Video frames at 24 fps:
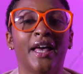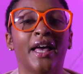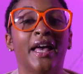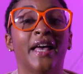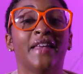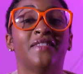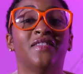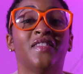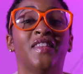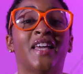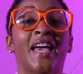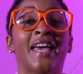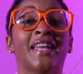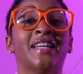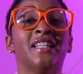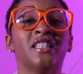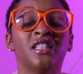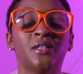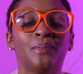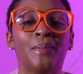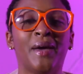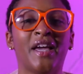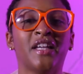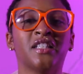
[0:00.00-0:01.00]
That
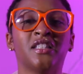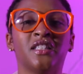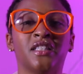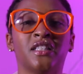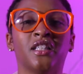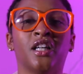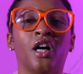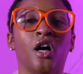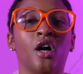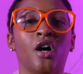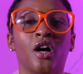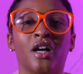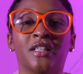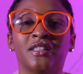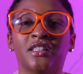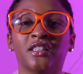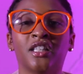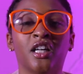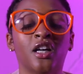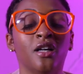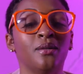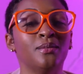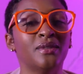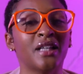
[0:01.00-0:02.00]
inspection cost
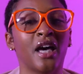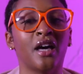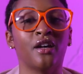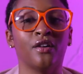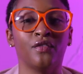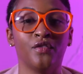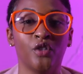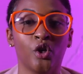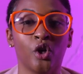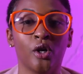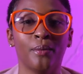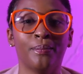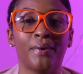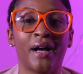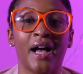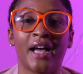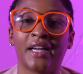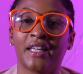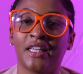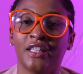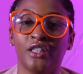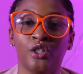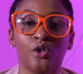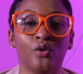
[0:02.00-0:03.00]
comes out of your
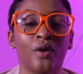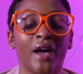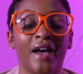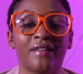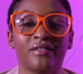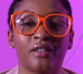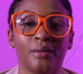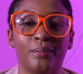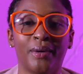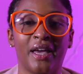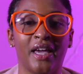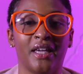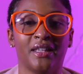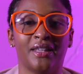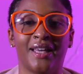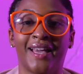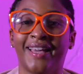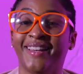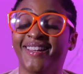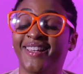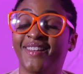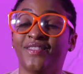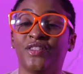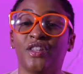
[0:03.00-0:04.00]
pocket. You have to pay that.
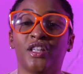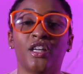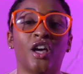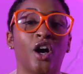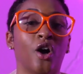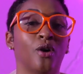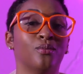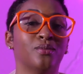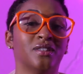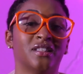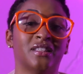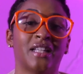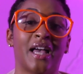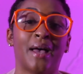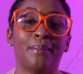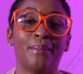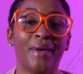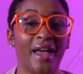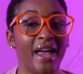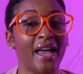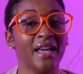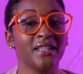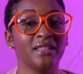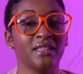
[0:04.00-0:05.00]
If the home does not
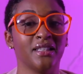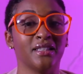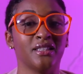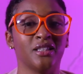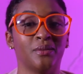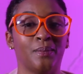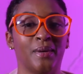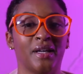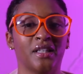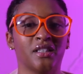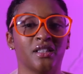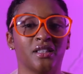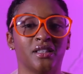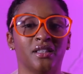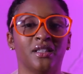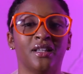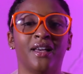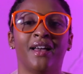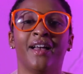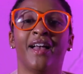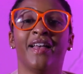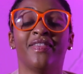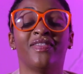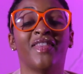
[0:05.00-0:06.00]
pass the inspection,
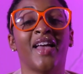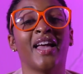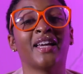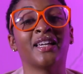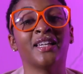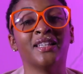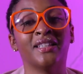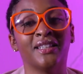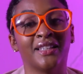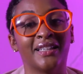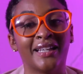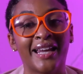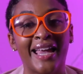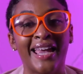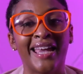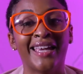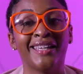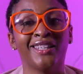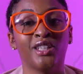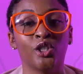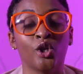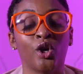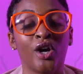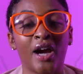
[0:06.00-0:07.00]
that can delay
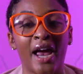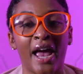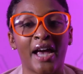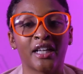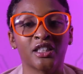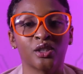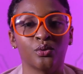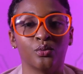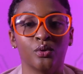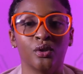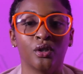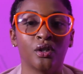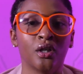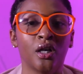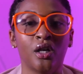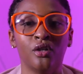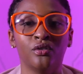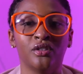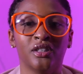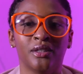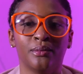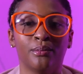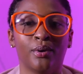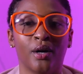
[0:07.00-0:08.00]
your actual
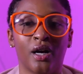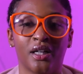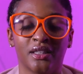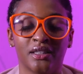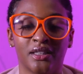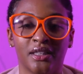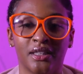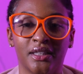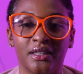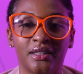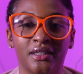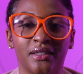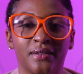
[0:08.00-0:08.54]
closing process.